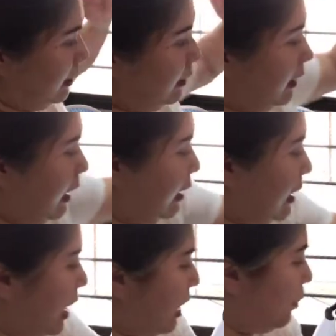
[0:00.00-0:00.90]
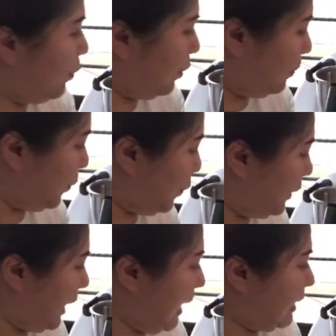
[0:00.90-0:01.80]
Then I will
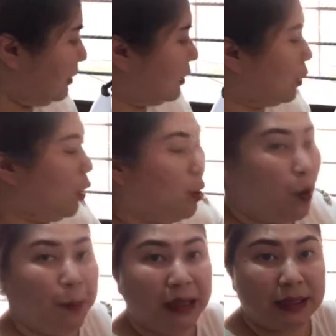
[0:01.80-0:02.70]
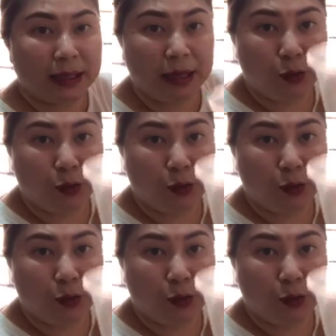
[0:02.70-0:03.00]
put in the cold butter,